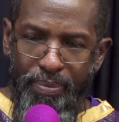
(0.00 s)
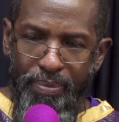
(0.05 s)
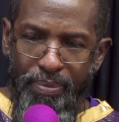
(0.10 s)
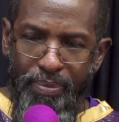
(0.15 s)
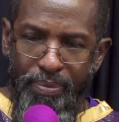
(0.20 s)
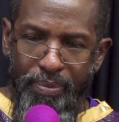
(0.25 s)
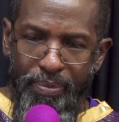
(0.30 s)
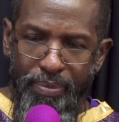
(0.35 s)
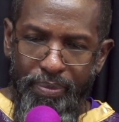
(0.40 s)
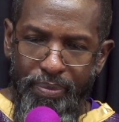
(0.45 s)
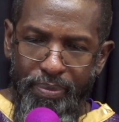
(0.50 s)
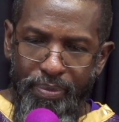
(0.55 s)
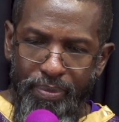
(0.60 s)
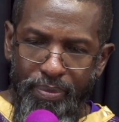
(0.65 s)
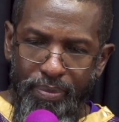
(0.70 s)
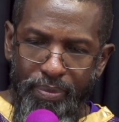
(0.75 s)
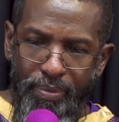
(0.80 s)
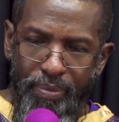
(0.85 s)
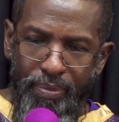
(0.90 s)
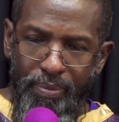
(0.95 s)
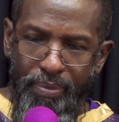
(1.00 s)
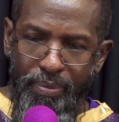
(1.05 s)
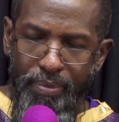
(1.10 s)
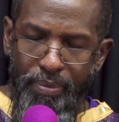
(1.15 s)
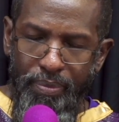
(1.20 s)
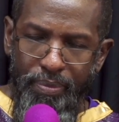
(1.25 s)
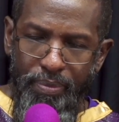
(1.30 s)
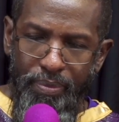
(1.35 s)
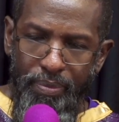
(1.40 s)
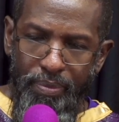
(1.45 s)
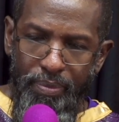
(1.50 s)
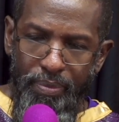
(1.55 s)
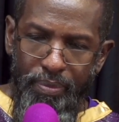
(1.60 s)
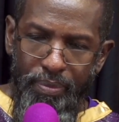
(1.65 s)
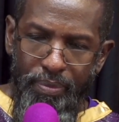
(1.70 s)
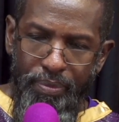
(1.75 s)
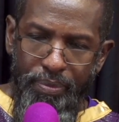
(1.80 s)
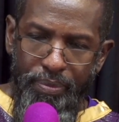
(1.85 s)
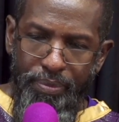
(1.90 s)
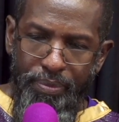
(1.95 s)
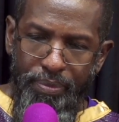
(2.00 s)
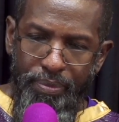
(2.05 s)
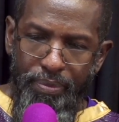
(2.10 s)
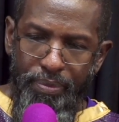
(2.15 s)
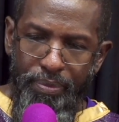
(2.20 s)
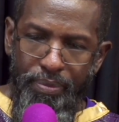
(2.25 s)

Nobody speaks.